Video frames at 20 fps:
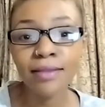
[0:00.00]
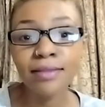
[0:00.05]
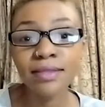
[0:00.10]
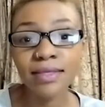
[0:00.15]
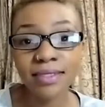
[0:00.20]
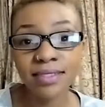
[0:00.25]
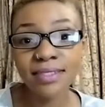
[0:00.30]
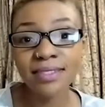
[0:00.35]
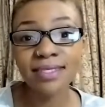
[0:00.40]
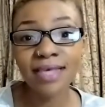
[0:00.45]

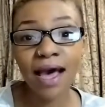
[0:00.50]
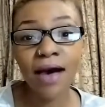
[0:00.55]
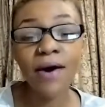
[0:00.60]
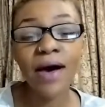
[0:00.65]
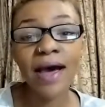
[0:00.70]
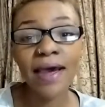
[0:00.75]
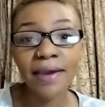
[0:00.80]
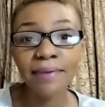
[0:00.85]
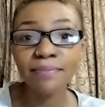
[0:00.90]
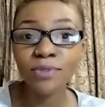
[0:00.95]
This is how
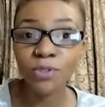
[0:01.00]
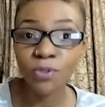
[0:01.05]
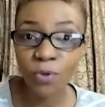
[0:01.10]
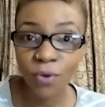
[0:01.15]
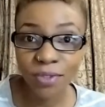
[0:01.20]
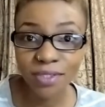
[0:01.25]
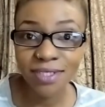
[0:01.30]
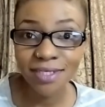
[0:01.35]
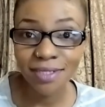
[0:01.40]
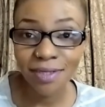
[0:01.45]
I am
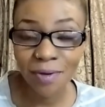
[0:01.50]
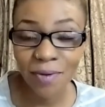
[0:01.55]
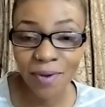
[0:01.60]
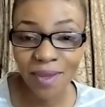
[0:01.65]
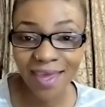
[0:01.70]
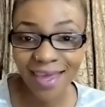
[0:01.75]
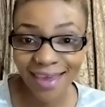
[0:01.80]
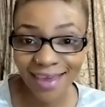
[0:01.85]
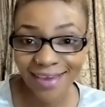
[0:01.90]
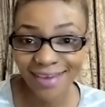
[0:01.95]
taught,
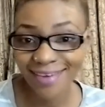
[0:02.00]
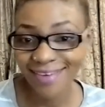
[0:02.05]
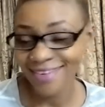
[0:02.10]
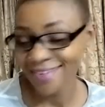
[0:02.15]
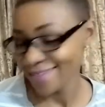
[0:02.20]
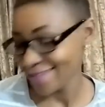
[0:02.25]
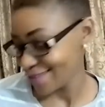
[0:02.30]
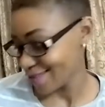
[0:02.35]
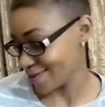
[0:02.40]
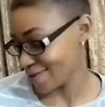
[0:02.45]
okay?
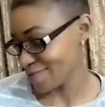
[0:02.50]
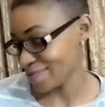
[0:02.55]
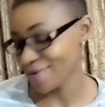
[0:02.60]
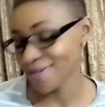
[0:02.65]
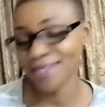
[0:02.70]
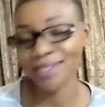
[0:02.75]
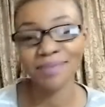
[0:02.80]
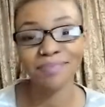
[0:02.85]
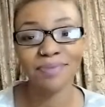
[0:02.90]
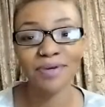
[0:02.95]
So
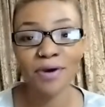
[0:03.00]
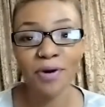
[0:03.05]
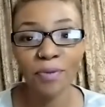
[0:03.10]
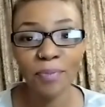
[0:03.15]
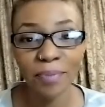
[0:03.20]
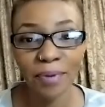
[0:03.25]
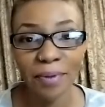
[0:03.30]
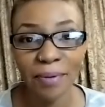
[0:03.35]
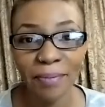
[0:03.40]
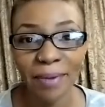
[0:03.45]
please be
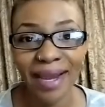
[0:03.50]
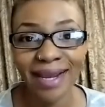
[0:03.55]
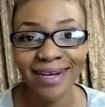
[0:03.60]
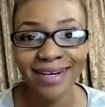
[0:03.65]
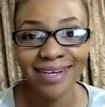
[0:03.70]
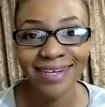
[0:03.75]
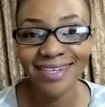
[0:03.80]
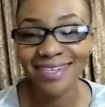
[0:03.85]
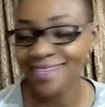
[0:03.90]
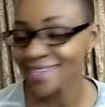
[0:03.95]

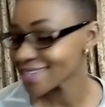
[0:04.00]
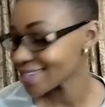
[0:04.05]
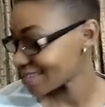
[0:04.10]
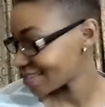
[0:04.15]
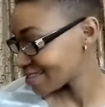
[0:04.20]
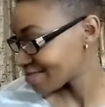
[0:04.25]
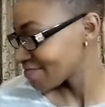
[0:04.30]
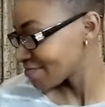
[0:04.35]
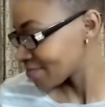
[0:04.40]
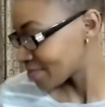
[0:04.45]
open-minded.
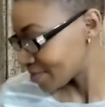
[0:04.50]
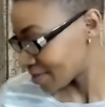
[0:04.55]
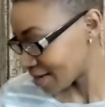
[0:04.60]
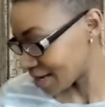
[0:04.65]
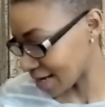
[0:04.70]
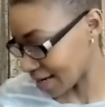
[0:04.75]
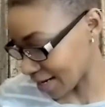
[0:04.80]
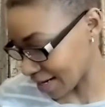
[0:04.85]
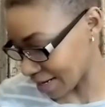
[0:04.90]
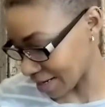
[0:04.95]

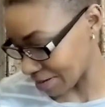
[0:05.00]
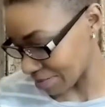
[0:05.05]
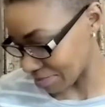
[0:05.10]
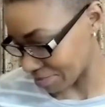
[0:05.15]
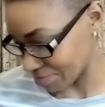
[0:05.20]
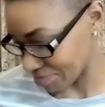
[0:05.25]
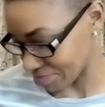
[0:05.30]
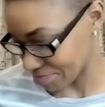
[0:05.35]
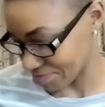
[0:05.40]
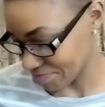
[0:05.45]

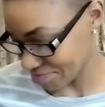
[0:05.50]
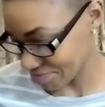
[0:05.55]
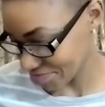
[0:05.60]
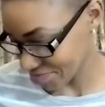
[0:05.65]
All